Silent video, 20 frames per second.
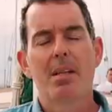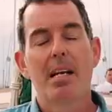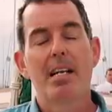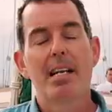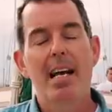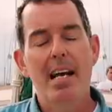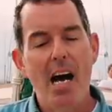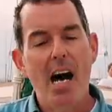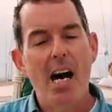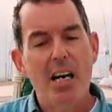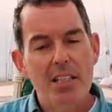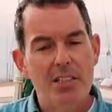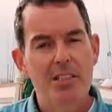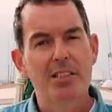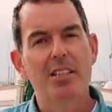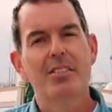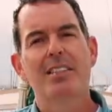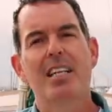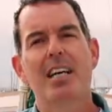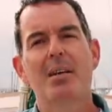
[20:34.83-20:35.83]
Let
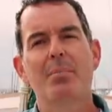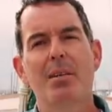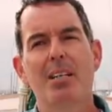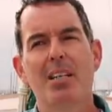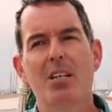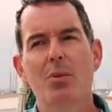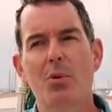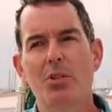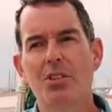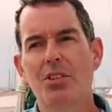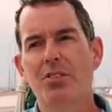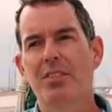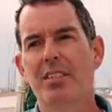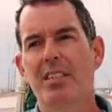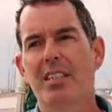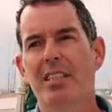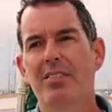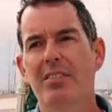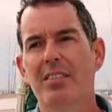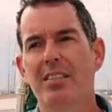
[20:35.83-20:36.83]
us know down below what you
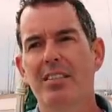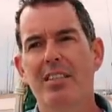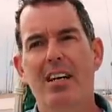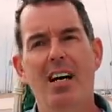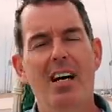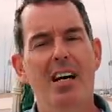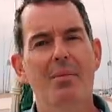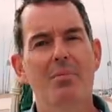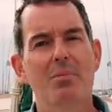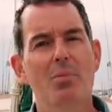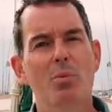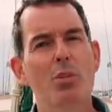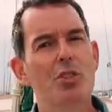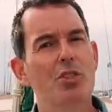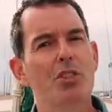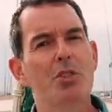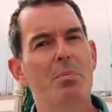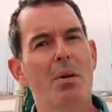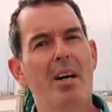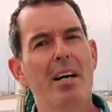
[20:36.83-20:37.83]
think of it. Um,
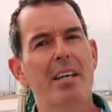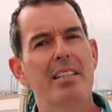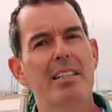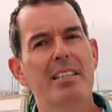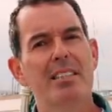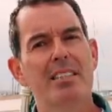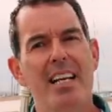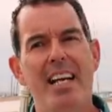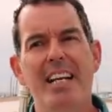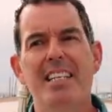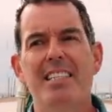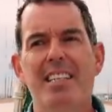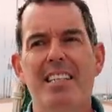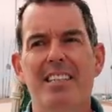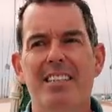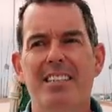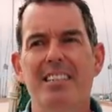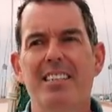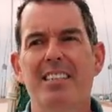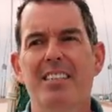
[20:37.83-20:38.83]
would you buy this? Is
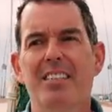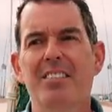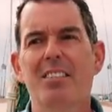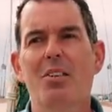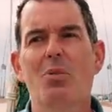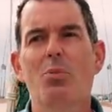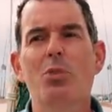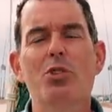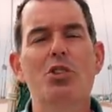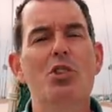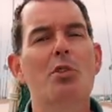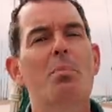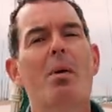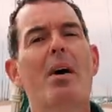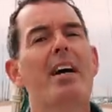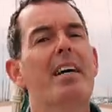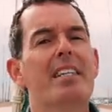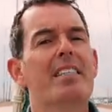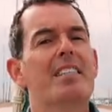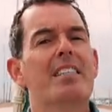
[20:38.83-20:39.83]
it, you know, would you
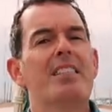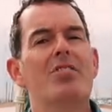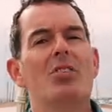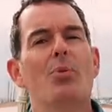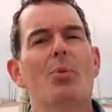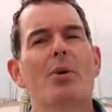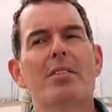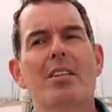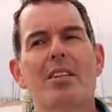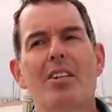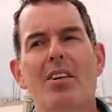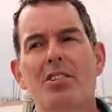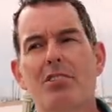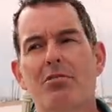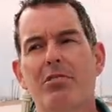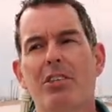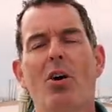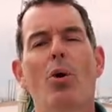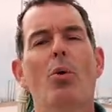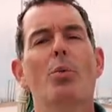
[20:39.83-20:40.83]
buy this if you won the
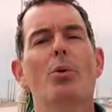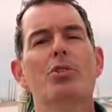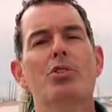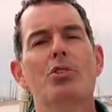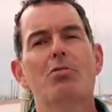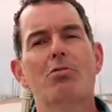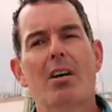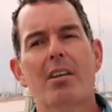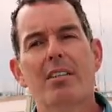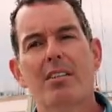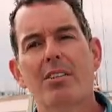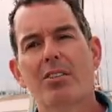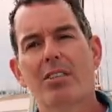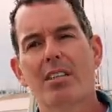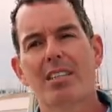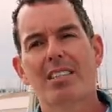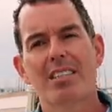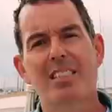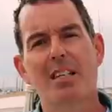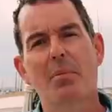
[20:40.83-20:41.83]
lottery or would you rather
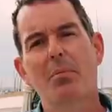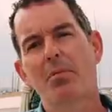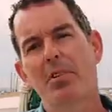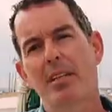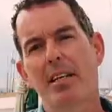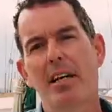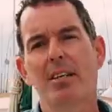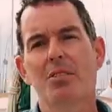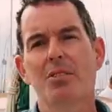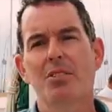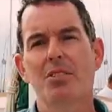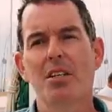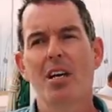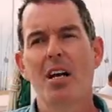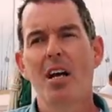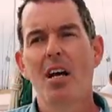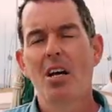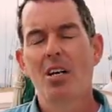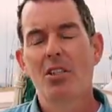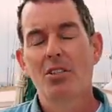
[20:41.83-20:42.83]
look at something else?
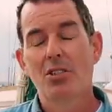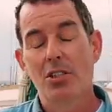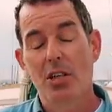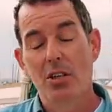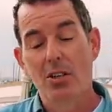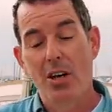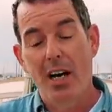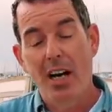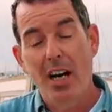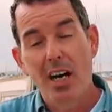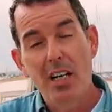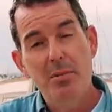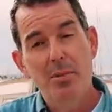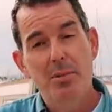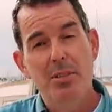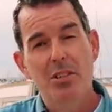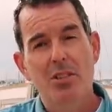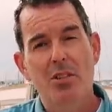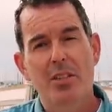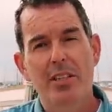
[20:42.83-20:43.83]
So I hope
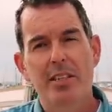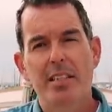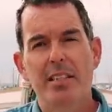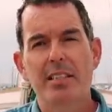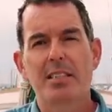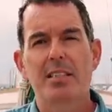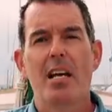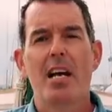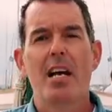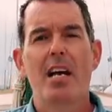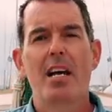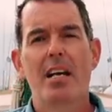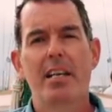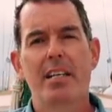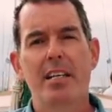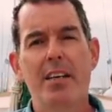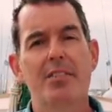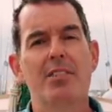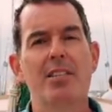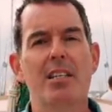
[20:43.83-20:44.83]
you enjoyed this
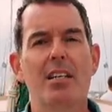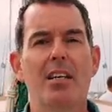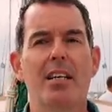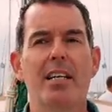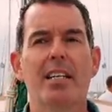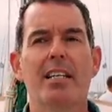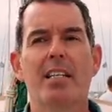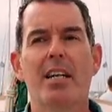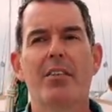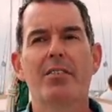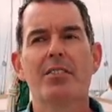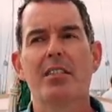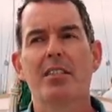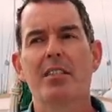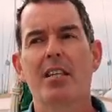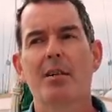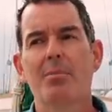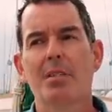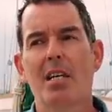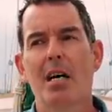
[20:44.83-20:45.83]
give us a like, give us a
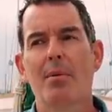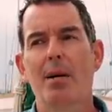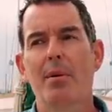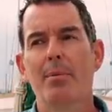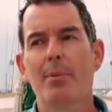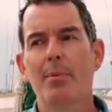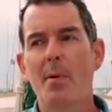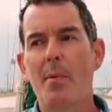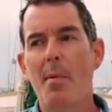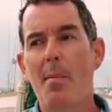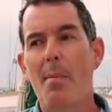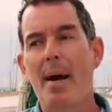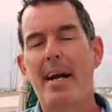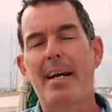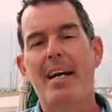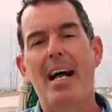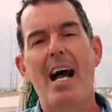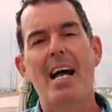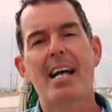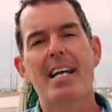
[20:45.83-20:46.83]
thumbs up, and we'll be
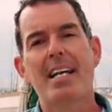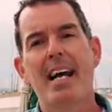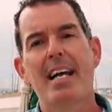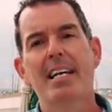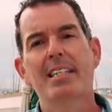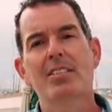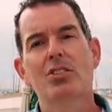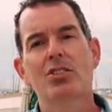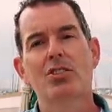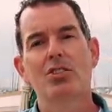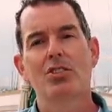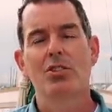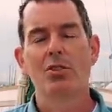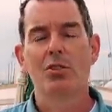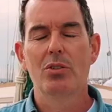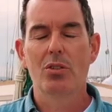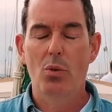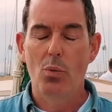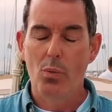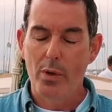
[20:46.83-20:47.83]
back again
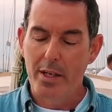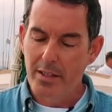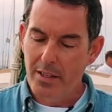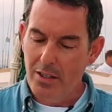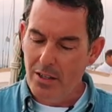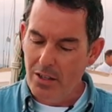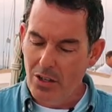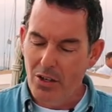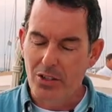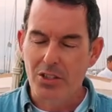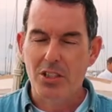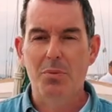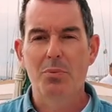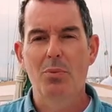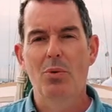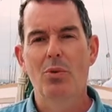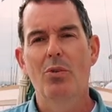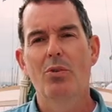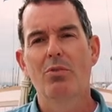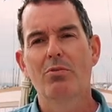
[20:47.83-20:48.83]
soon with lots
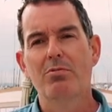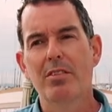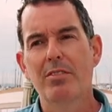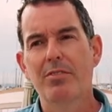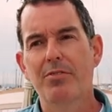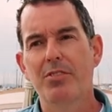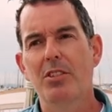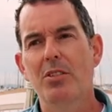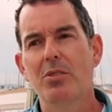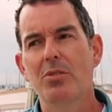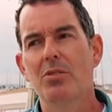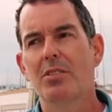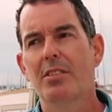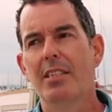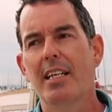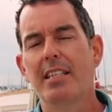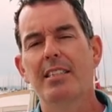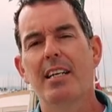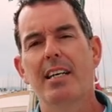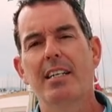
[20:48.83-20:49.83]
more reviews
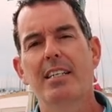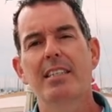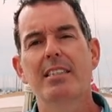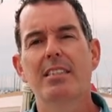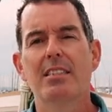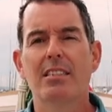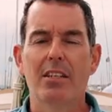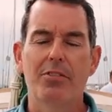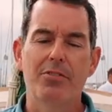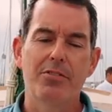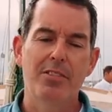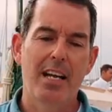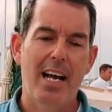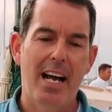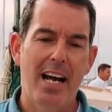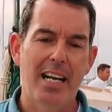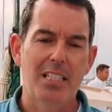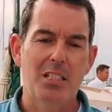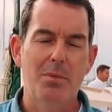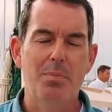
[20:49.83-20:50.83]
detailing different
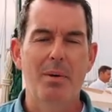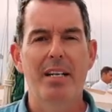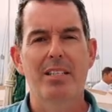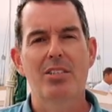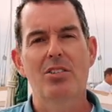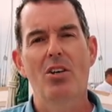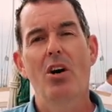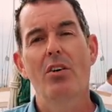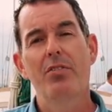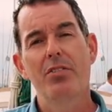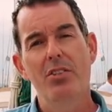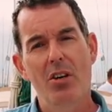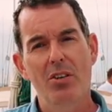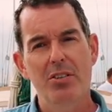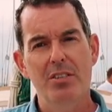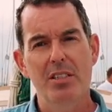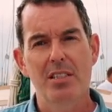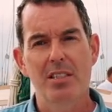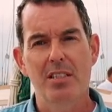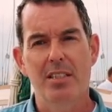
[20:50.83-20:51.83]
aspects of
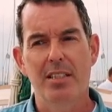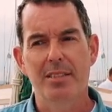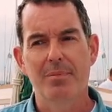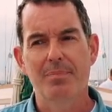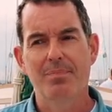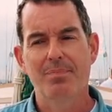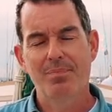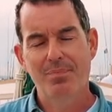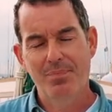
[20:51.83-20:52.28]
yacht design.